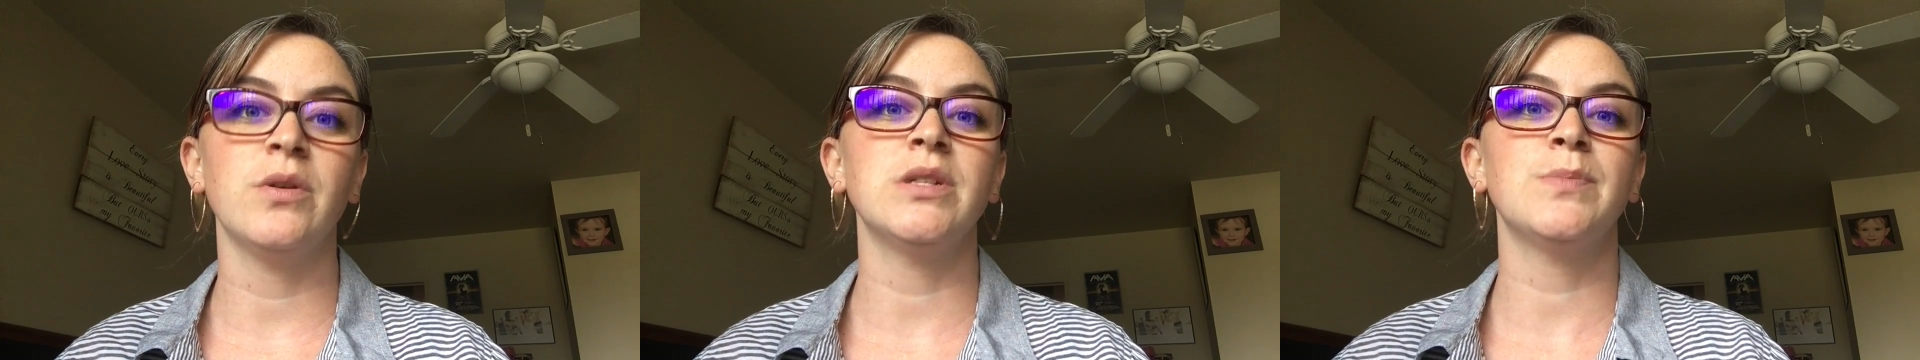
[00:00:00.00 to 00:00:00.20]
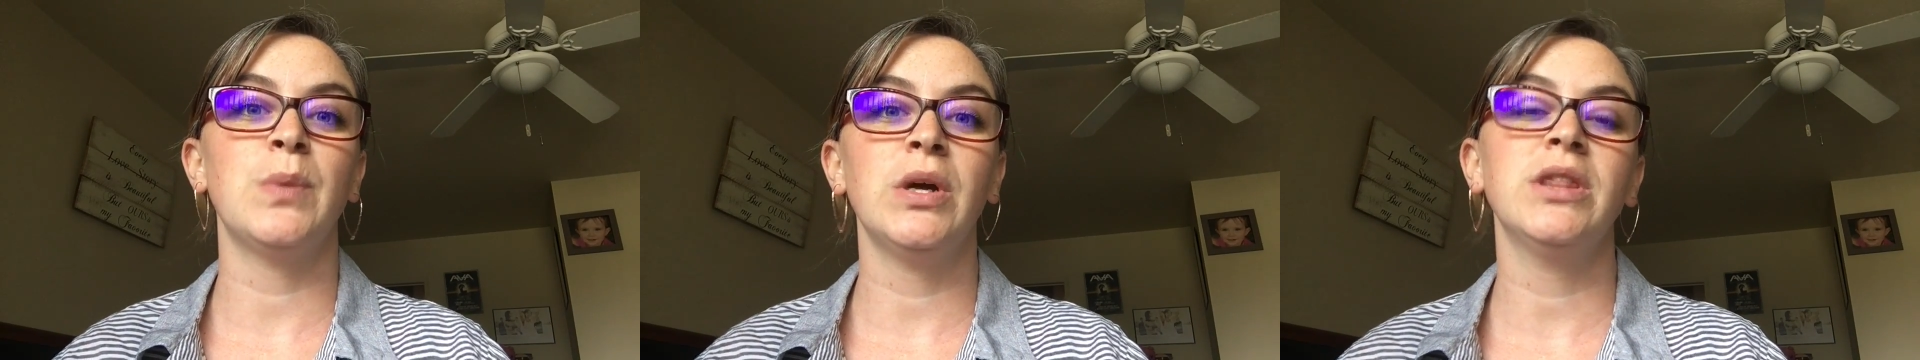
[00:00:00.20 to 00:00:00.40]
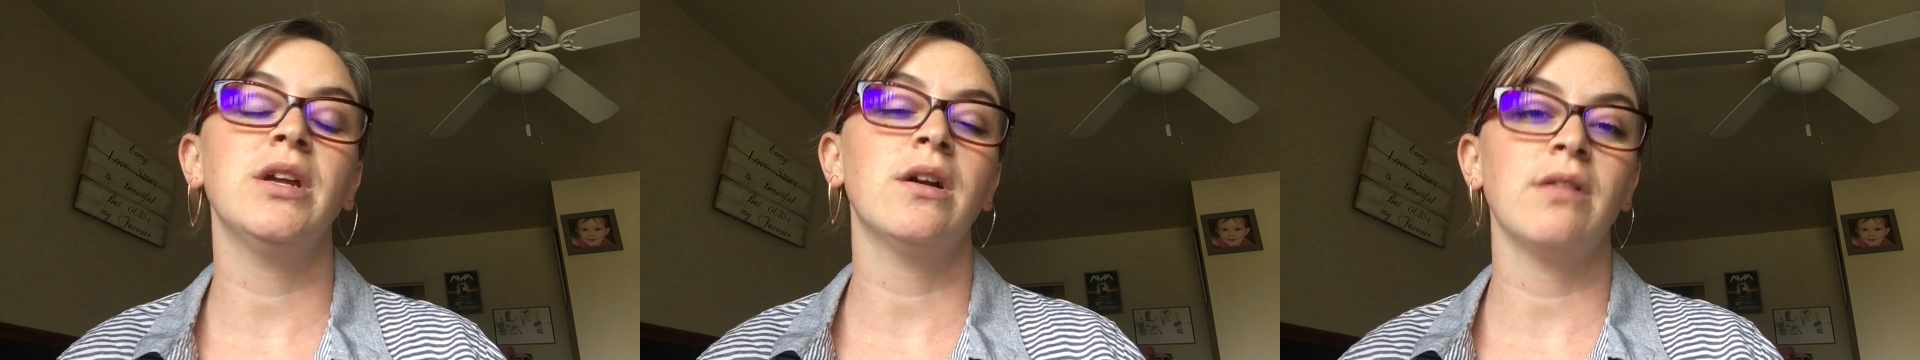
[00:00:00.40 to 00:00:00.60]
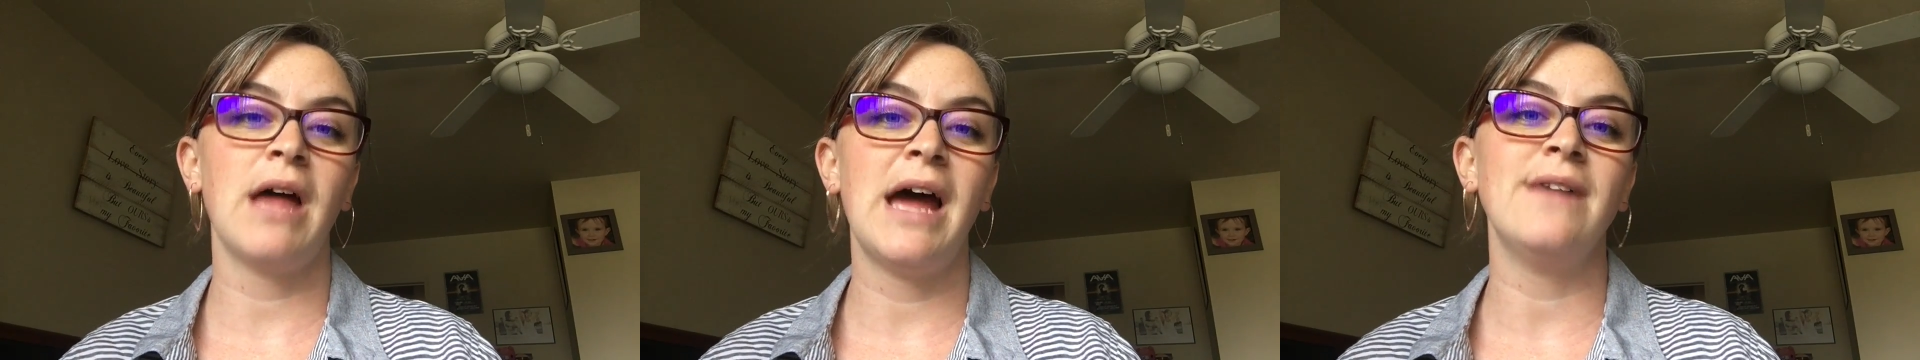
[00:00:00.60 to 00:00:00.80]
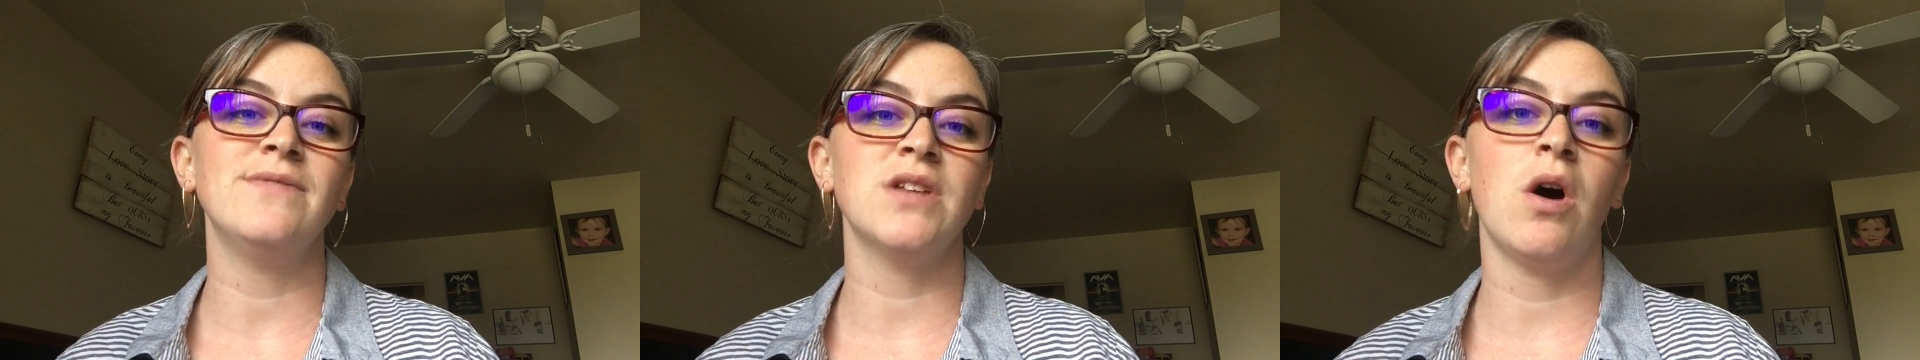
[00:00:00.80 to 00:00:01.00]
is put their
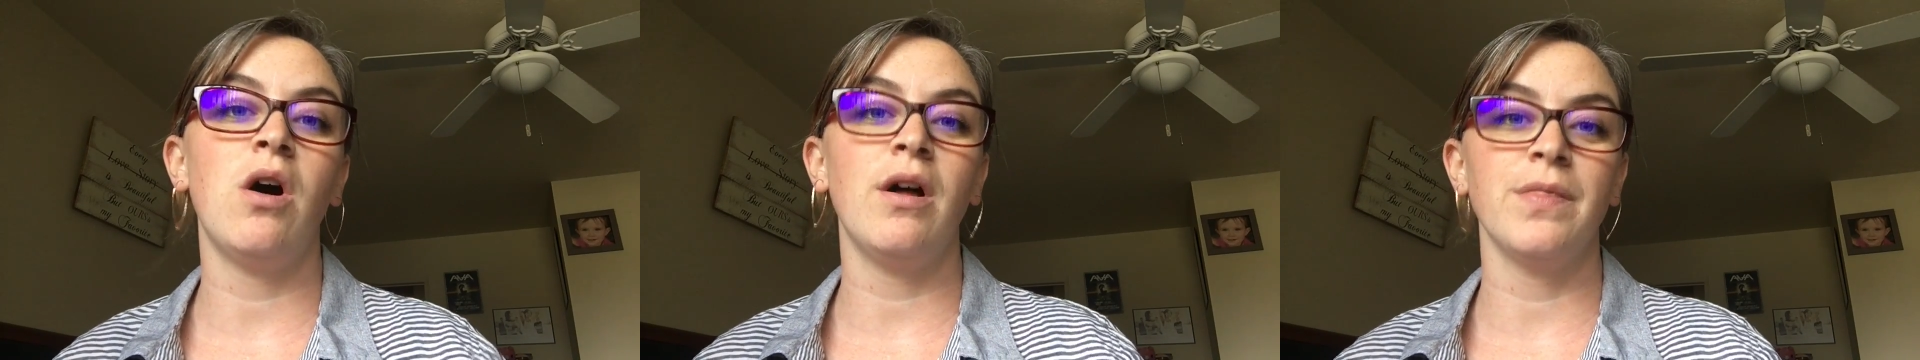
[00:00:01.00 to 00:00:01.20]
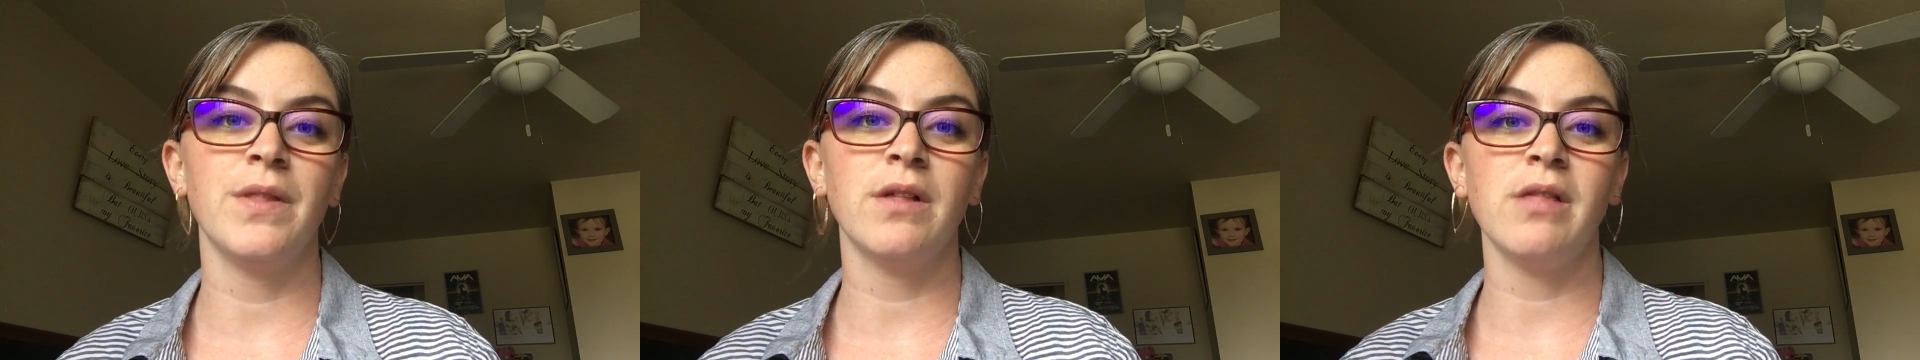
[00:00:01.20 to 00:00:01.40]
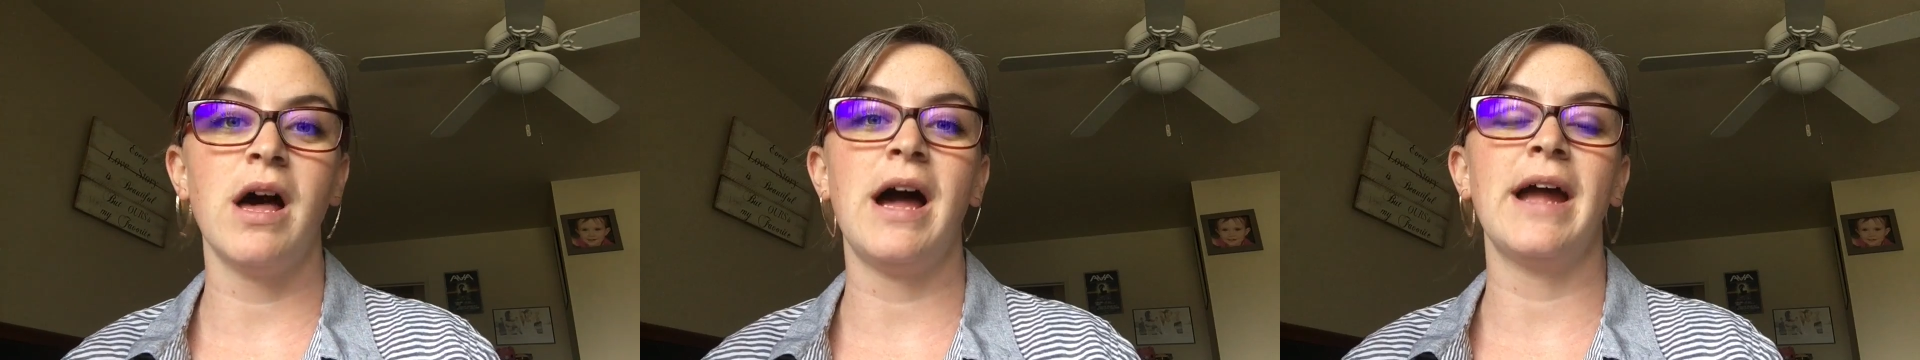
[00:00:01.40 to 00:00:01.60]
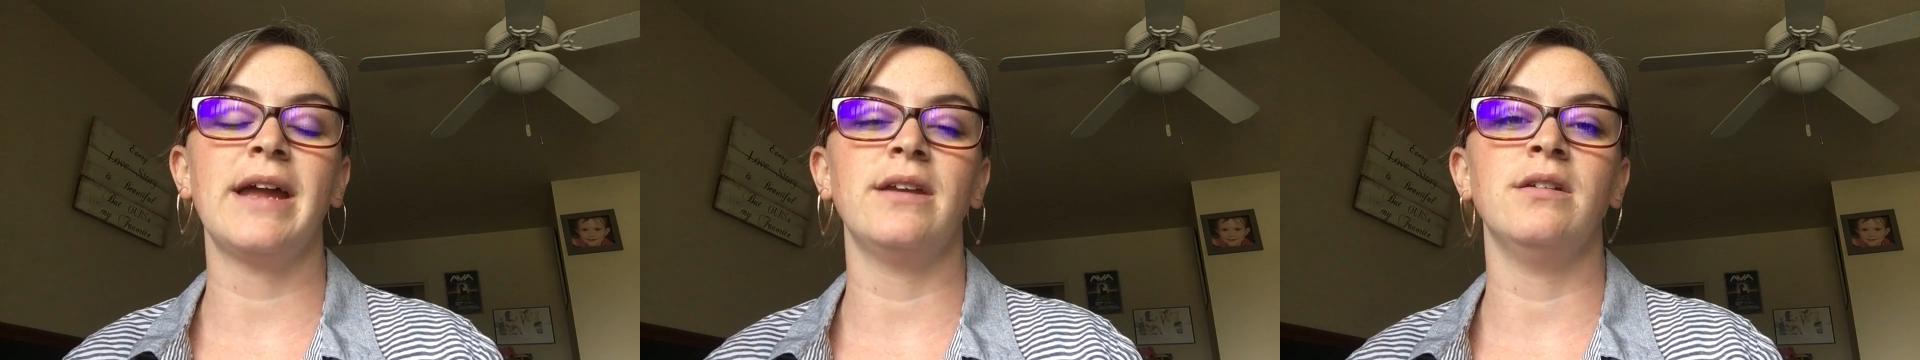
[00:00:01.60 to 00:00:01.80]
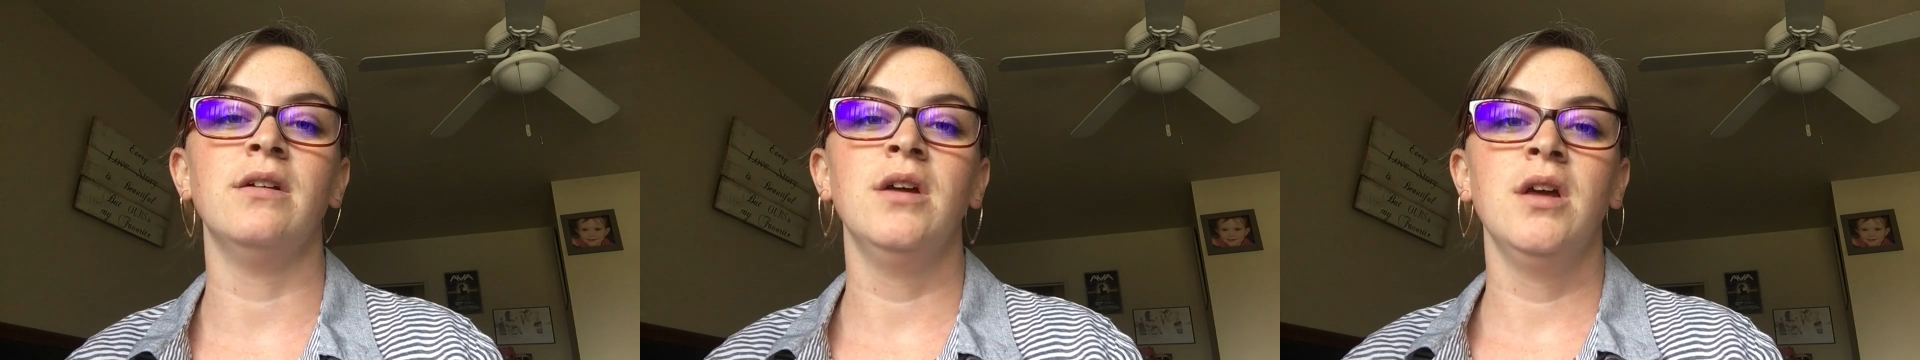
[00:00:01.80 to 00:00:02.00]
lives on the
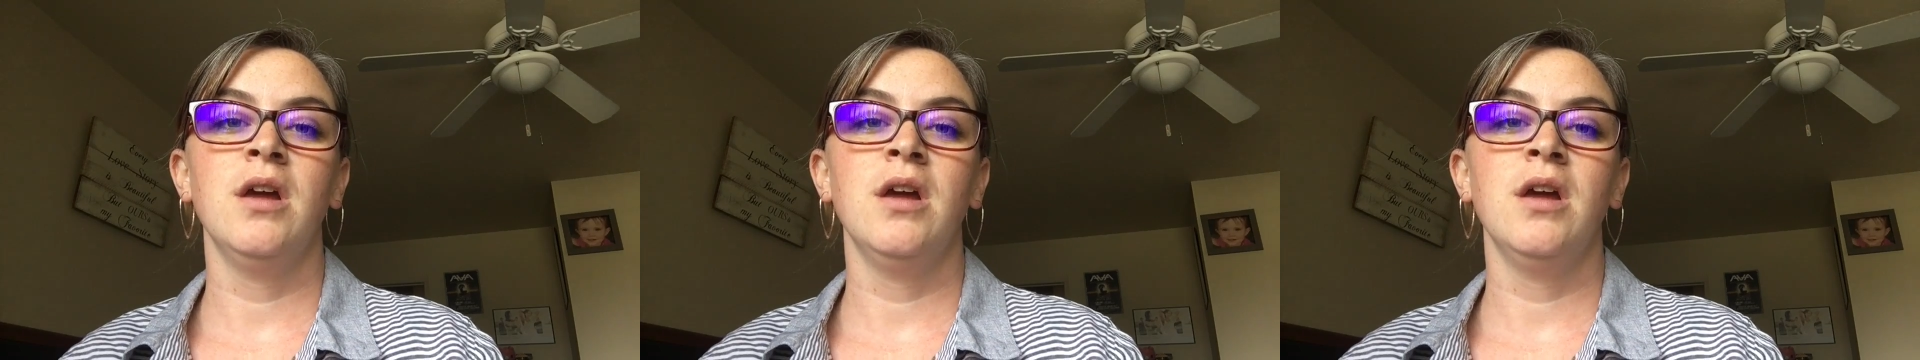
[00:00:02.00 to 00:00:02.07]
line